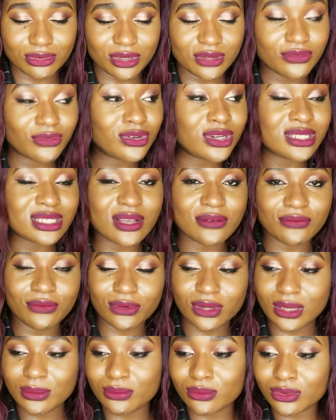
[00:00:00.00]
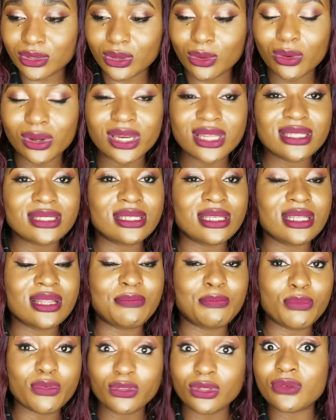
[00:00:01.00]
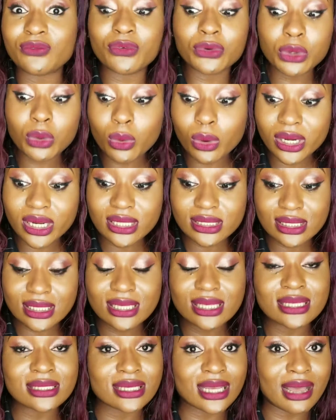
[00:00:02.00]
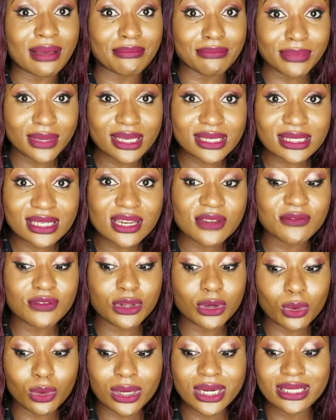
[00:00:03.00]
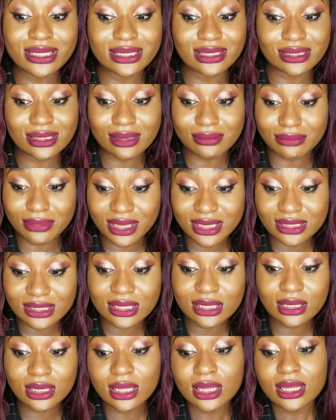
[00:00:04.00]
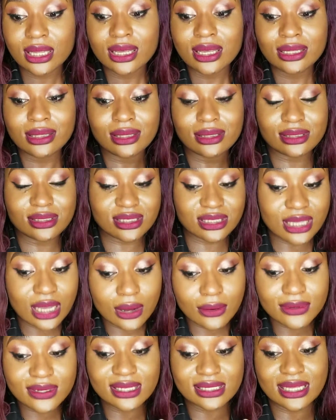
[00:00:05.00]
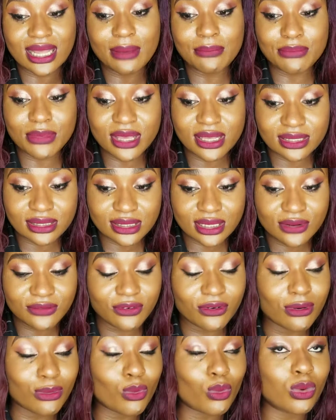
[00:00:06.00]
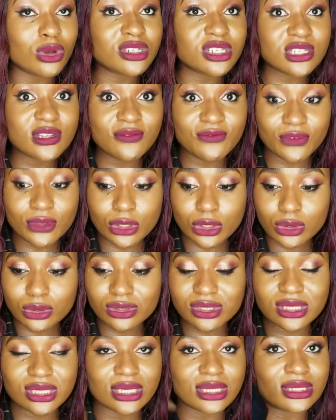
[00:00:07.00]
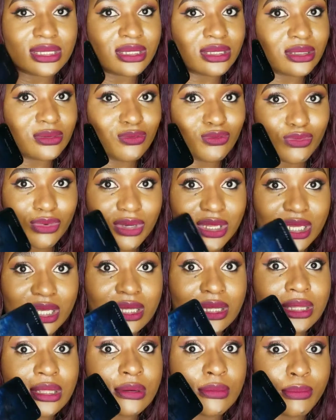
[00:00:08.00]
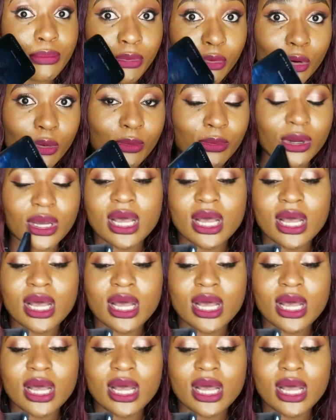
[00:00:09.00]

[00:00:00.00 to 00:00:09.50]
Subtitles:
The phone is affordable. The quality, the photo quality is amazing. The video quality is amazing. The sound is amazing. For watching videos, it's really the bomb.